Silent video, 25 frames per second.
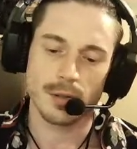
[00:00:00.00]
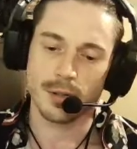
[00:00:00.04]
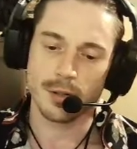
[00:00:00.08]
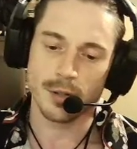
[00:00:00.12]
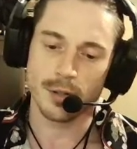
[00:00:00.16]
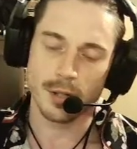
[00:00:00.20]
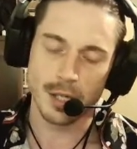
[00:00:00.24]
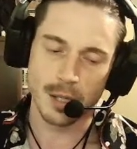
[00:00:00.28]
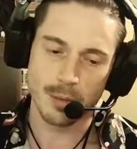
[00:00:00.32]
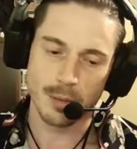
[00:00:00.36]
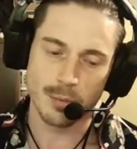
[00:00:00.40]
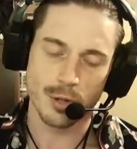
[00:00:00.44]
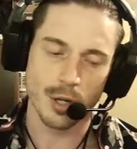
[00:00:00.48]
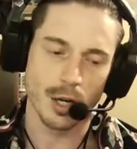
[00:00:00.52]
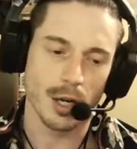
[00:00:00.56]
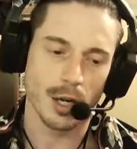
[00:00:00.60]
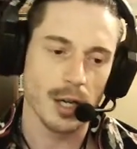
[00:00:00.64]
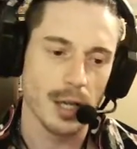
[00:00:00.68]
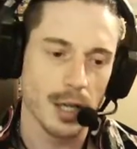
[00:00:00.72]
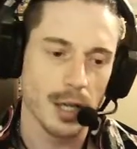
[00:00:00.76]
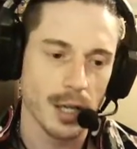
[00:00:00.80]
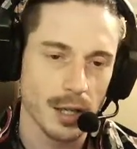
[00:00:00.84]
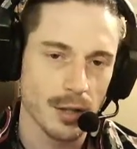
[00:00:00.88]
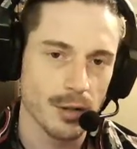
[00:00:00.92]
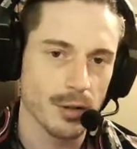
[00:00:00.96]
you keep
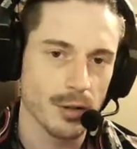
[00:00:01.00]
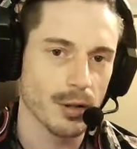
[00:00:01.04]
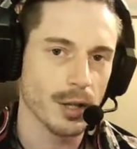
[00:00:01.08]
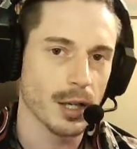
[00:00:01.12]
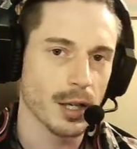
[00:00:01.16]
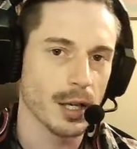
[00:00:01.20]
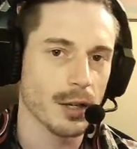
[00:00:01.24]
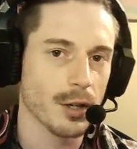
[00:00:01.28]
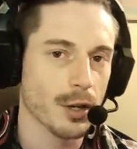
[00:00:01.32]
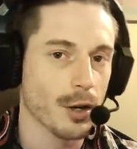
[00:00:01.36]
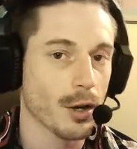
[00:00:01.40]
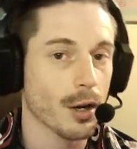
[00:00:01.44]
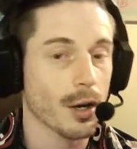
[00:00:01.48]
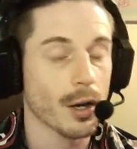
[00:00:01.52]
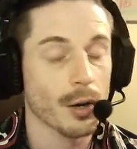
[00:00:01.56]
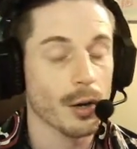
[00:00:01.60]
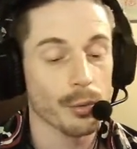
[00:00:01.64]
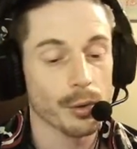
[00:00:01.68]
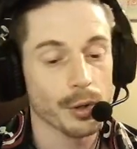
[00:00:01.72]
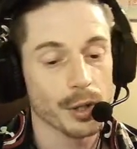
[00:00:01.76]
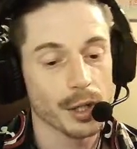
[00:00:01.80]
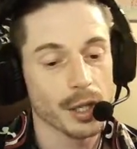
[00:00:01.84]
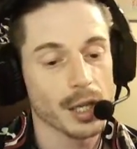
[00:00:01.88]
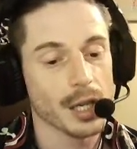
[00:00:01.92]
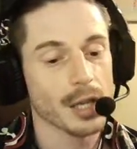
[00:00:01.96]
trying, and you're like, no, I
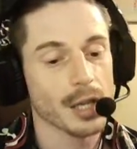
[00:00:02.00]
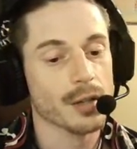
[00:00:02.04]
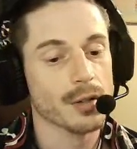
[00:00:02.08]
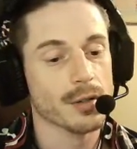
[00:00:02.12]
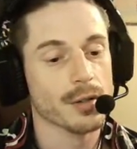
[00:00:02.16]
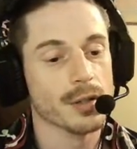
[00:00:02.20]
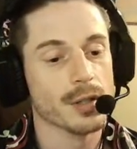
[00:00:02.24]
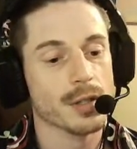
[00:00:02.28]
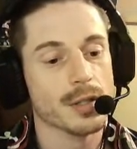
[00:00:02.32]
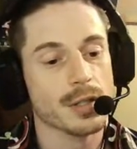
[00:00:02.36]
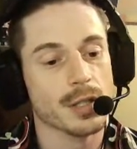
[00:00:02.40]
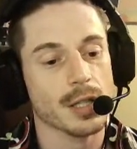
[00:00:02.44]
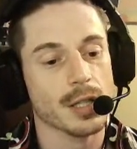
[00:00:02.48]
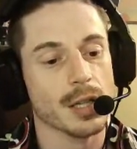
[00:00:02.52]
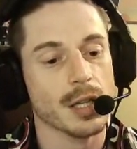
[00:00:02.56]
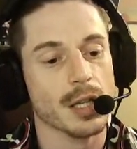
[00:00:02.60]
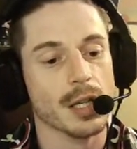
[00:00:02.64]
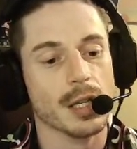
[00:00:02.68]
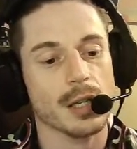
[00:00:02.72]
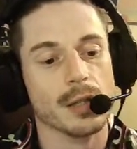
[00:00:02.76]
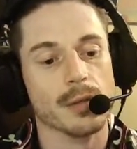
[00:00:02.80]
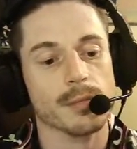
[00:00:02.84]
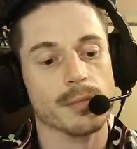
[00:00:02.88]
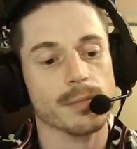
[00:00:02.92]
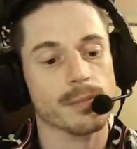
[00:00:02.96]
really can't do this. And then